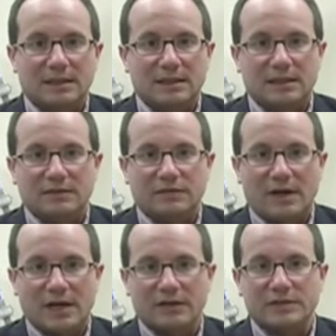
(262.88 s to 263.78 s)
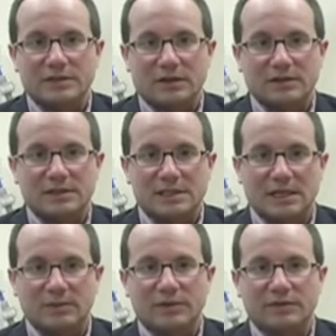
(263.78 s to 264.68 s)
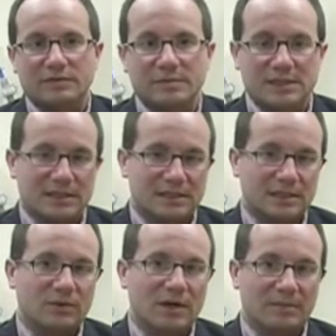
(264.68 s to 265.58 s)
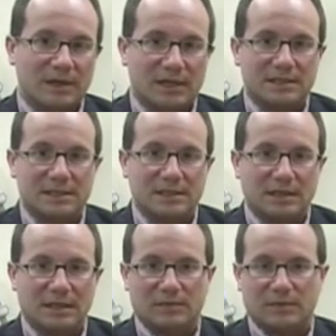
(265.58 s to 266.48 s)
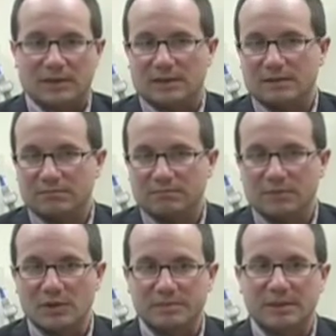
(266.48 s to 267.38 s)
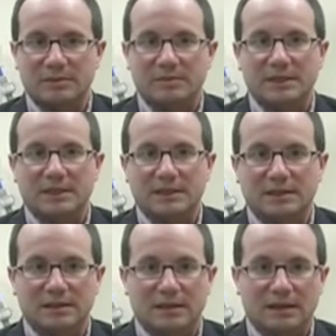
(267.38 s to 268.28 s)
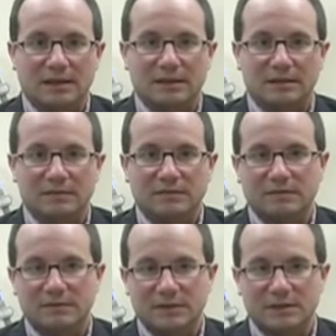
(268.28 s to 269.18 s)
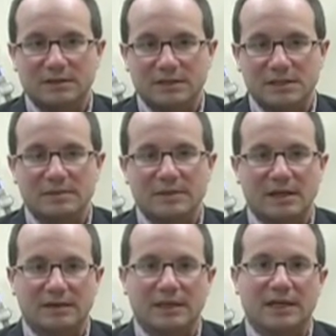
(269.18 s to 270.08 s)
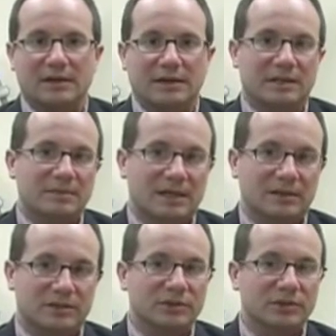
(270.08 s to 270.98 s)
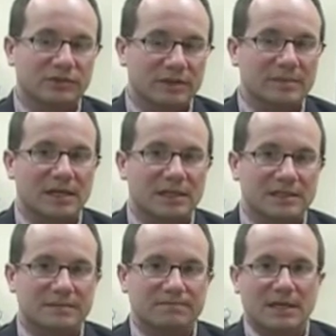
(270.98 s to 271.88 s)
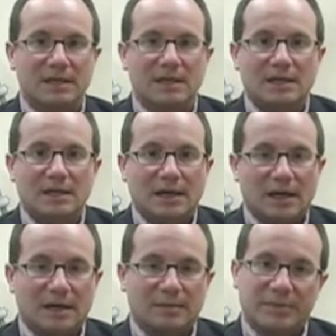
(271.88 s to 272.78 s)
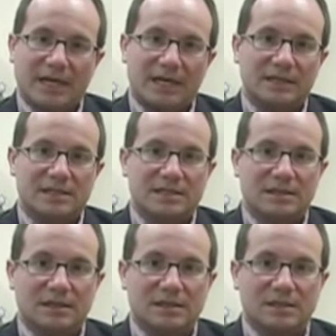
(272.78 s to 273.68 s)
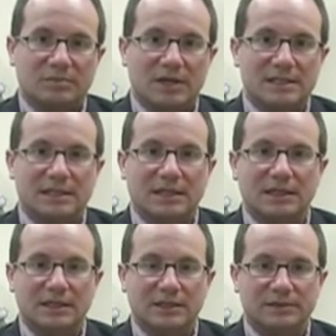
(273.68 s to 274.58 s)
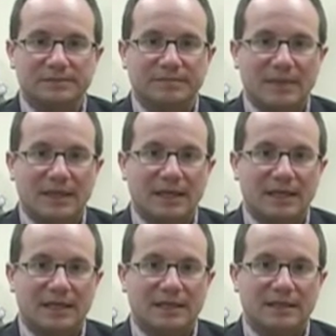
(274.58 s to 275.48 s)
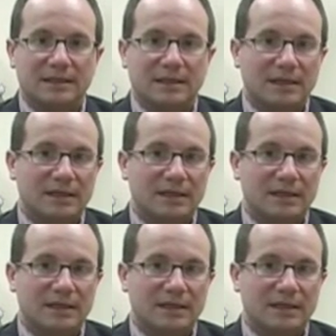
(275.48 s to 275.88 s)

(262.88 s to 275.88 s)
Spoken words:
the final result is anywhere from 6 to 12 months, with most people being just about there in about 2 or 3 months. Pain is surprisingly little, and